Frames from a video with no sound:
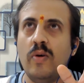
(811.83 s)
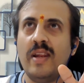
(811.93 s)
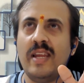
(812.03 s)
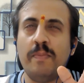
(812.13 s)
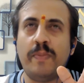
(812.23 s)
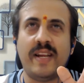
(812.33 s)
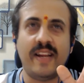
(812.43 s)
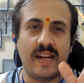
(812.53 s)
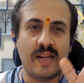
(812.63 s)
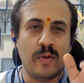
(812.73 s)
Olymp
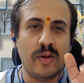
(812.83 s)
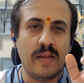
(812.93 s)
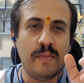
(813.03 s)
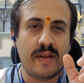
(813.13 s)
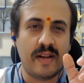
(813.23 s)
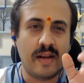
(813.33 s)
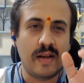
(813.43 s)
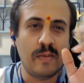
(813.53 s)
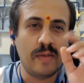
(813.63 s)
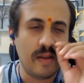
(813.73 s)
trade. Olymp trade.
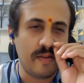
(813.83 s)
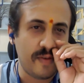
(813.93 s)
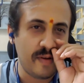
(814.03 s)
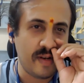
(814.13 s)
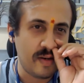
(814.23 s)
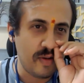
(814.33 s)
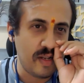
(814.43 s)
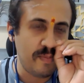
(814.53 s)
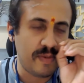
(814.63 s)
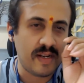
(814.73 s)
How many of you heard
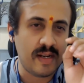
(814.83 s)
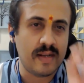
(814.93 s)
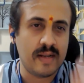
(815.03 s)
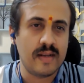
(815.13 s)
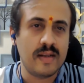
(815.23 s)
Olymp trade?